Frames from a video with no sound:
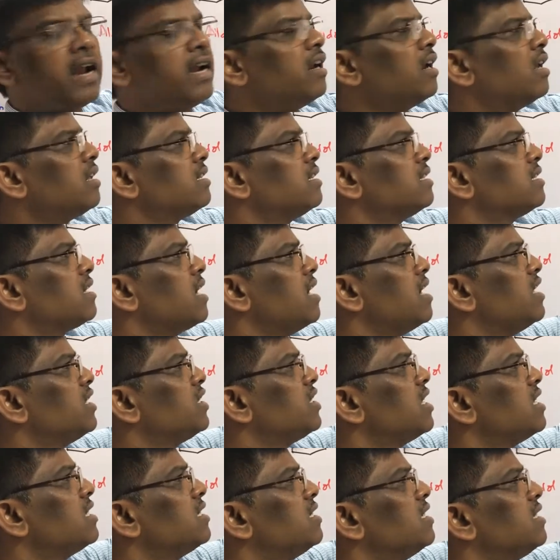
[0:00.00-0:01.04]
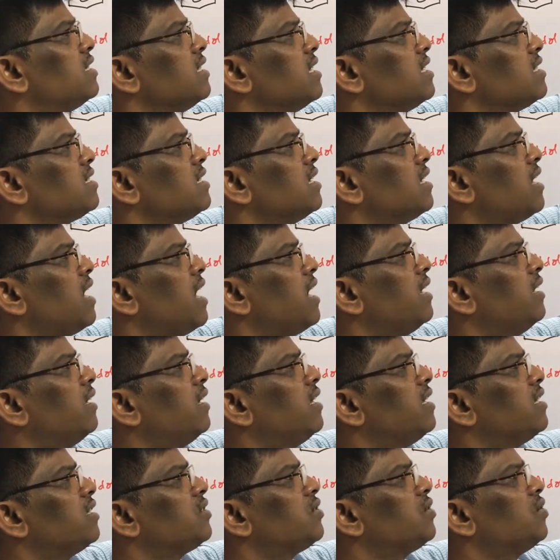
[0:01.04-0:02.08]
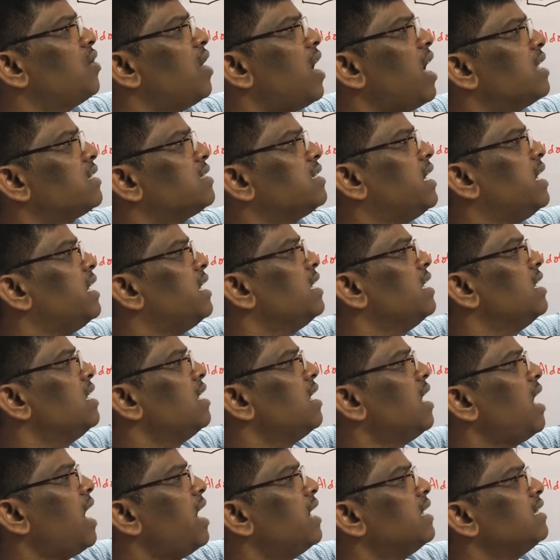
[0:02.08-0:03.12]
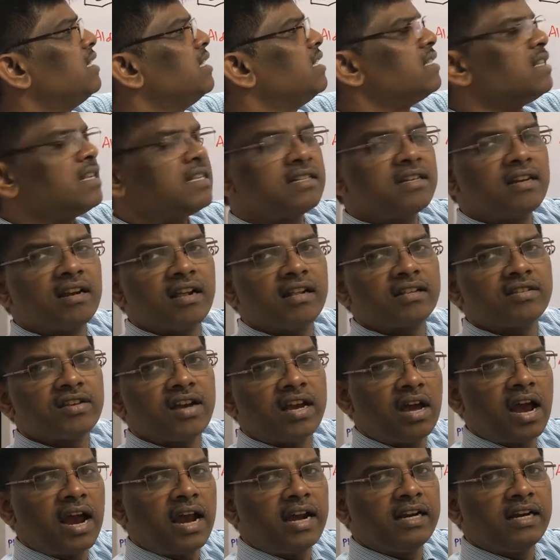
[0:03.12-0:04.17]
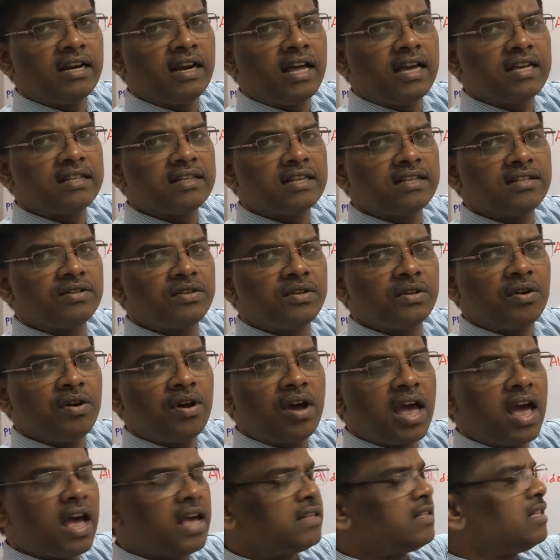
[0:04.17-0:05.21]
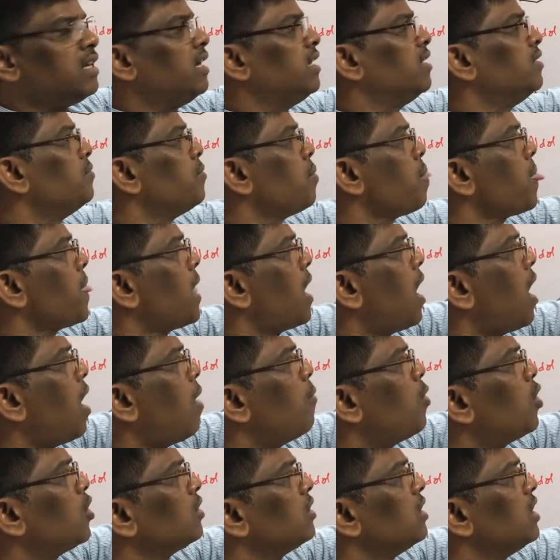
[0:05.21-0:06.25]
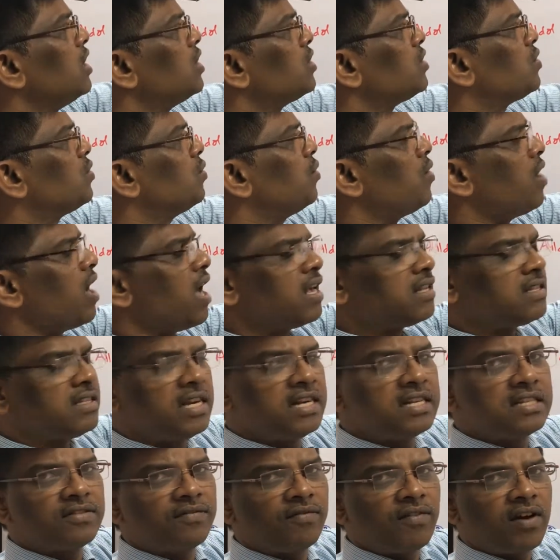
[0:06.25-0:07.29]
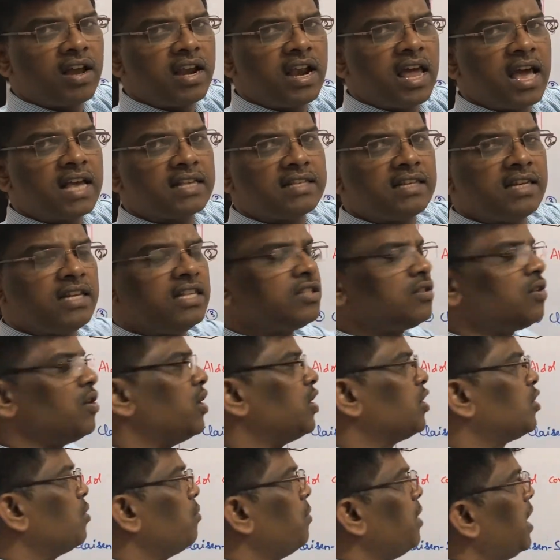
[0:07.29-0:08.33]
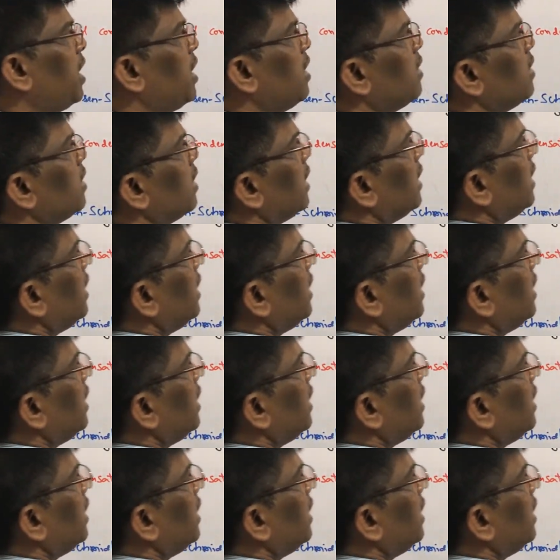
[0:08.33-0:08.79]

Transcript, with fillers: hydrolysis condition, this ester hydrolyzes to acid and this ester also hydrolyzes to acid. Among these two acids, one acid is going to be